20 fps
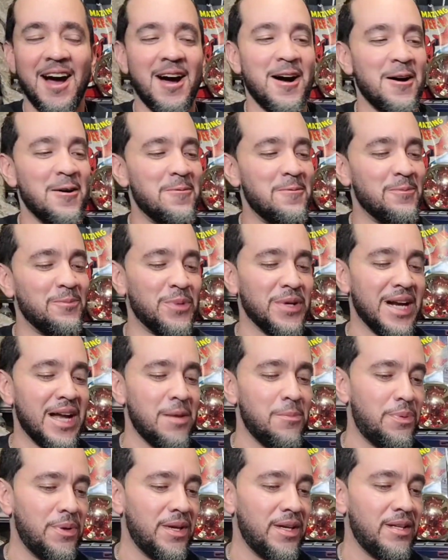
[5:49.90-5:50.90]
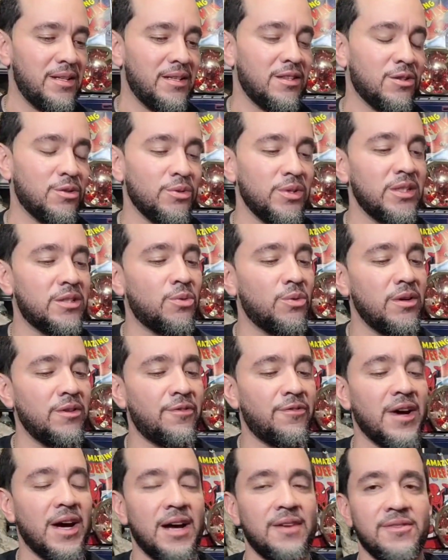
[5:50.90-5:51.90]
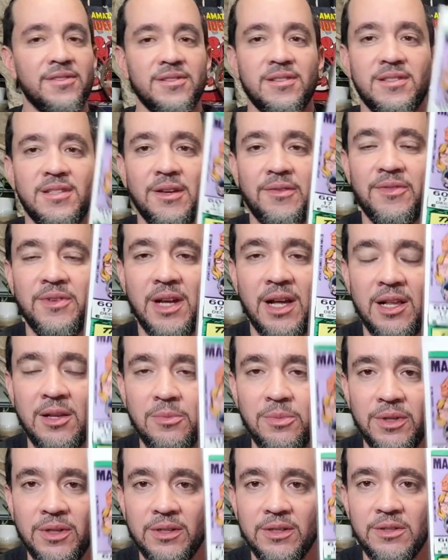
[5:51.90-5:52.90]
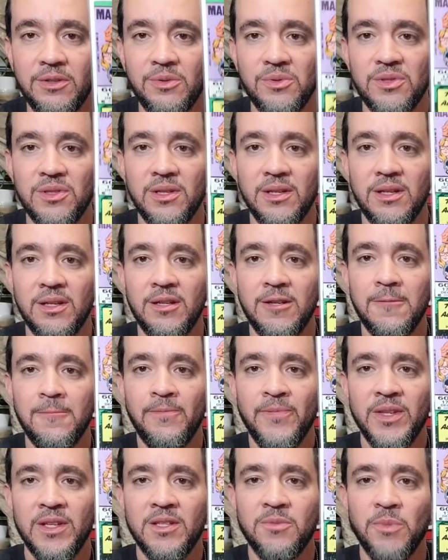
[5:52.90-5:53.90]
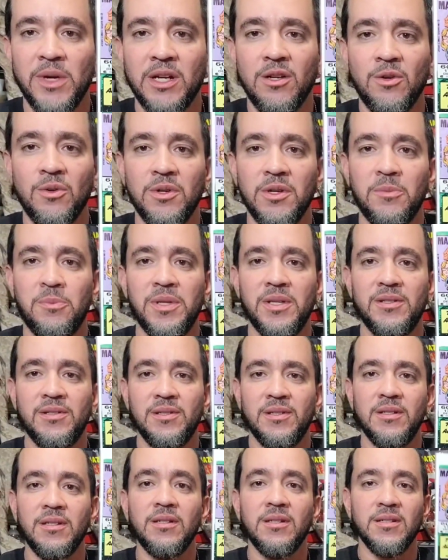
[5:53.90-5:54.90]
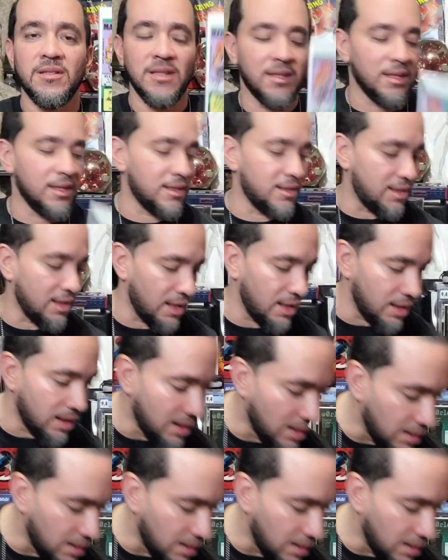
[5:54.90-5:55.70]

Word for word: um, but I paid 325 This is a $7 book, newsstand. This might go on the PC because I like that